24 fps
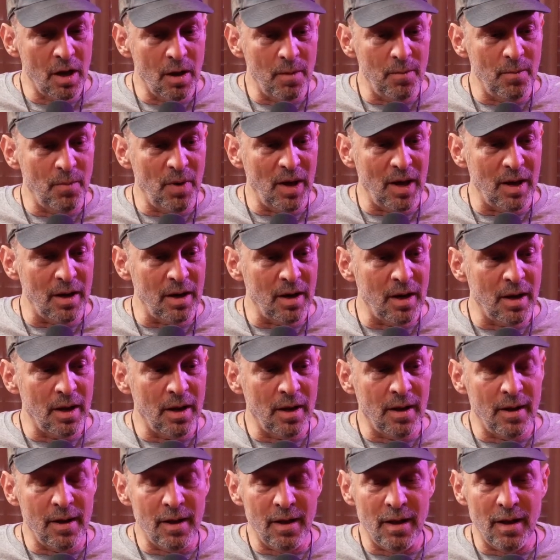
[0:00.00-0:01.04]
But
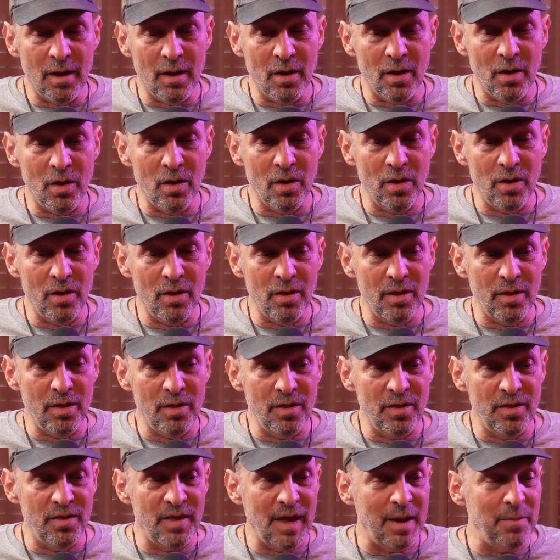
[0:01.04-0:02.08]

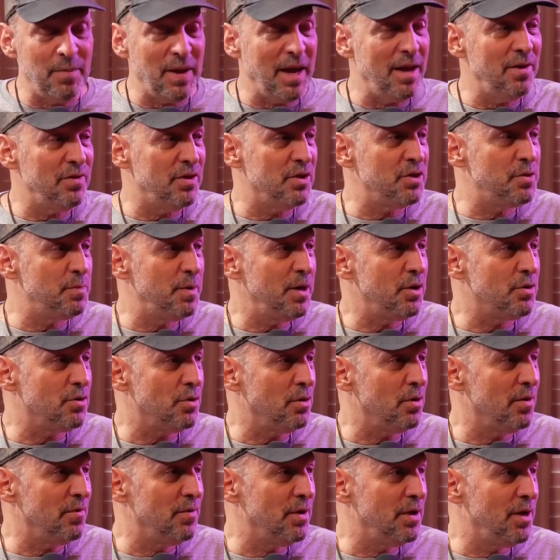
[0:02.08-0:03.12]
they paint this
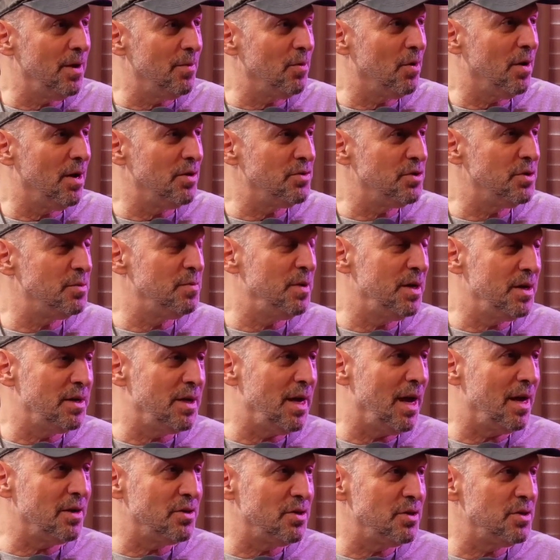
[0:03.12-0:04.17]
picture of the Democrats as being
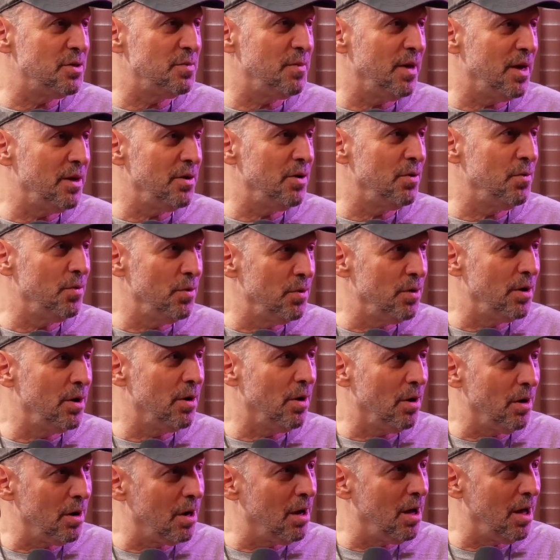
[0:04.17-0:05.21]
tax and spend and ruining
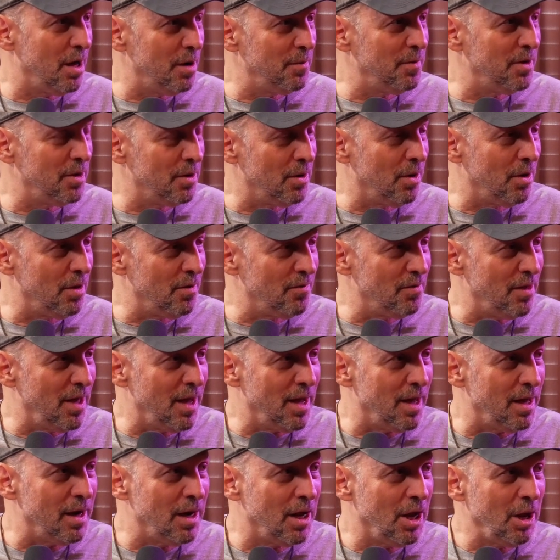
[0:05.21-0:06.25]
our economy and all of
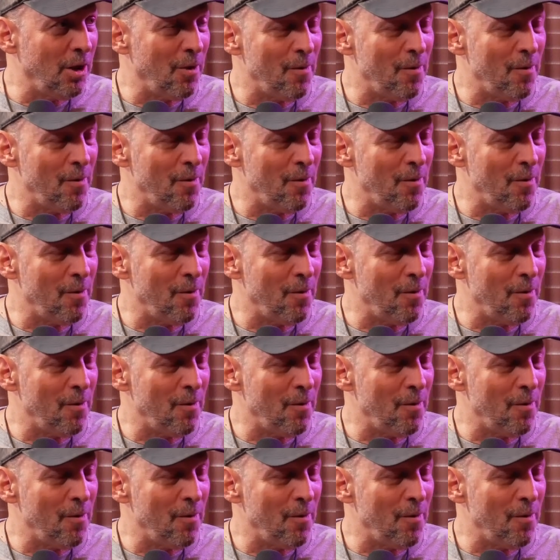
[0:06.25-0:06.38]
that.